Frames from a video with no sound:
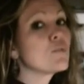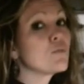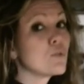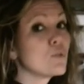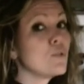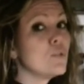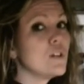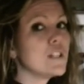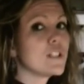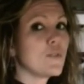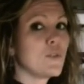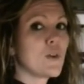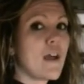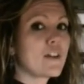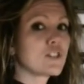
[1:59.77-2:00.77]
the rule is
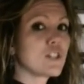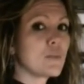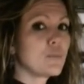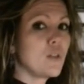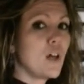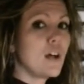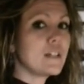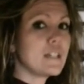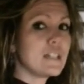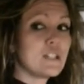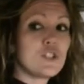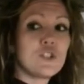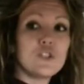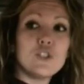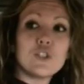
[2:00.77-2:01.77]
if you're actually plugged
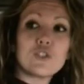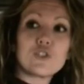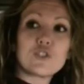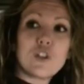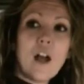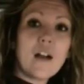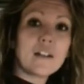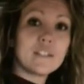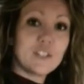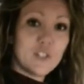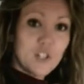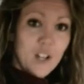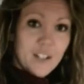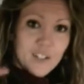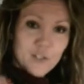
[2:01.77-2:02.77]
into your truck and the
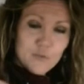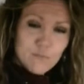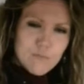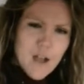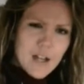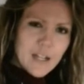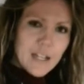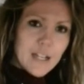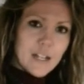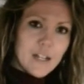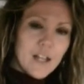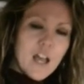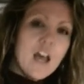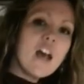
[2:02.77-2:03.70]
truck running,